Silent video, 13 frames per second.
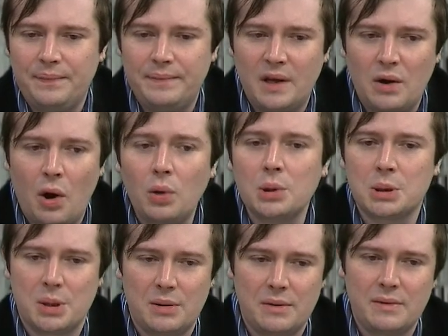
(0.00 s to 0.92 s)

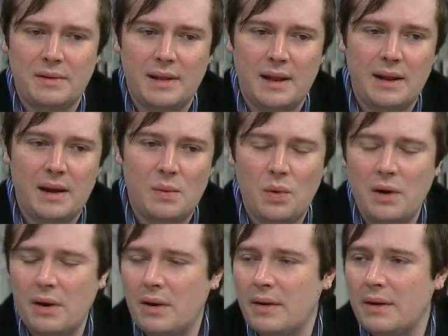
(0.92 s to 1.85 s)
culture in
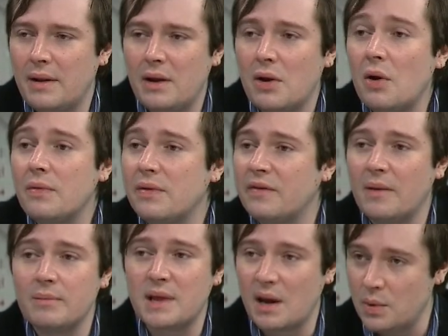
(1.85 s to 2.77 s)
where, you know,
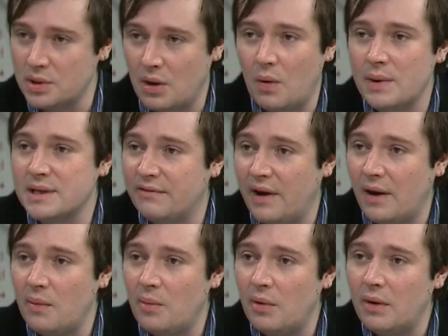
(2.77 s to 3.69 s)
something was always
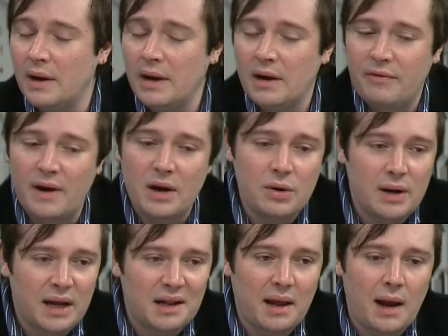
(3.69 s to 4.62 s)
available. If I
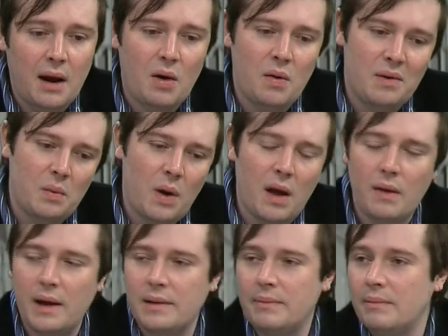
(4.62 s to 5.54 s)
couldn't get the heroin, well,
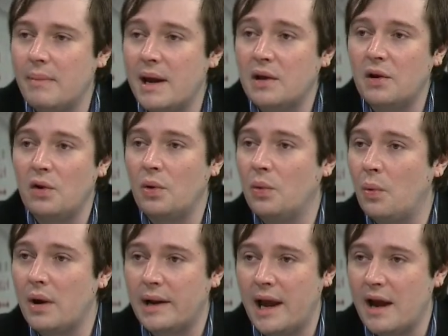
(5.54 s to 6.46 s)
I'd make do with
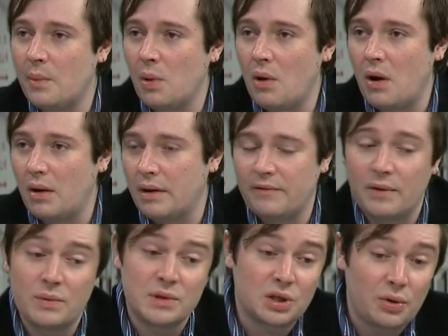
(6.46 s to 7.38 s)
what came along. If
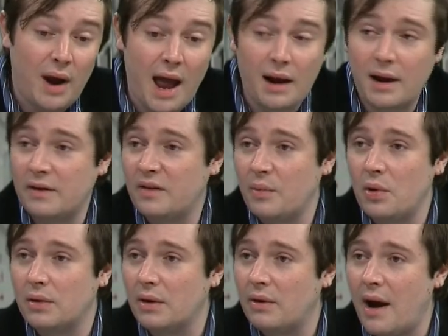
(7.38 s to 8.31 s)
it was crack, I'd
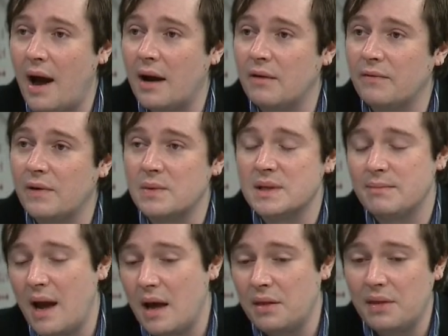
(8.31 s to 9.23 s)
smoke the crack. If it was
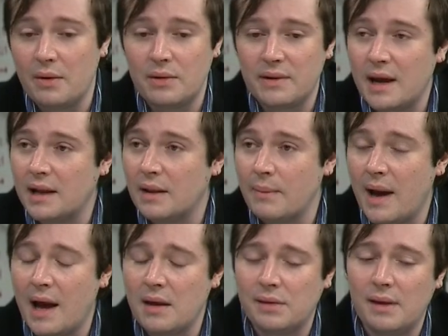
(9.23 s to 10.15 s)
meth, I would take the
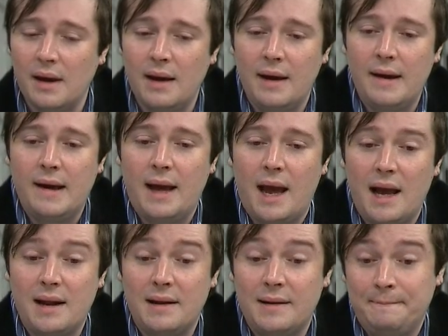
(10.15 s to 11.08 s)
meth.
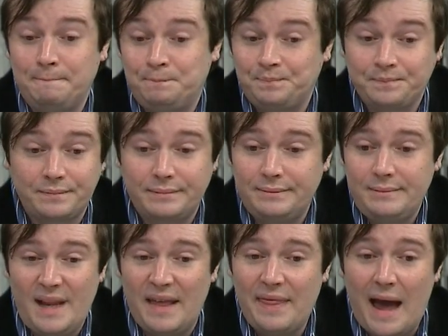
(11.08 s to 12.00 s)
And
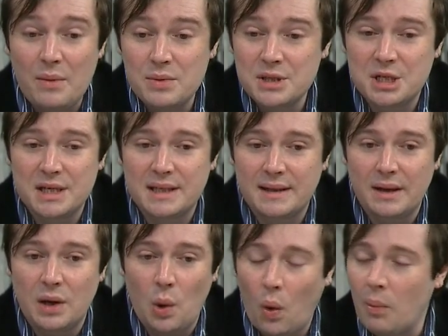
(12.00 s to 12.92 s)
that was just
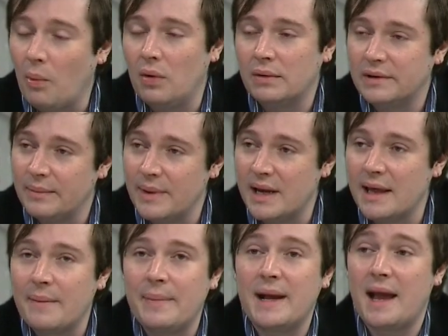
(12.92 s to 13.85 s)
normal to me.
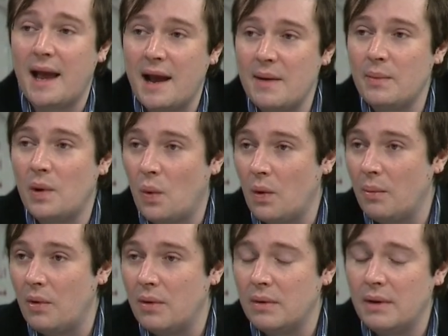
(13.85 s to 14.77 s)
That became
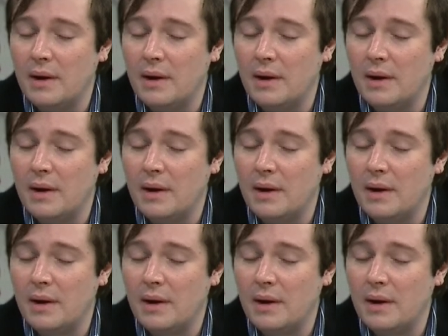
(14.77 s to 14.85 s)
normal.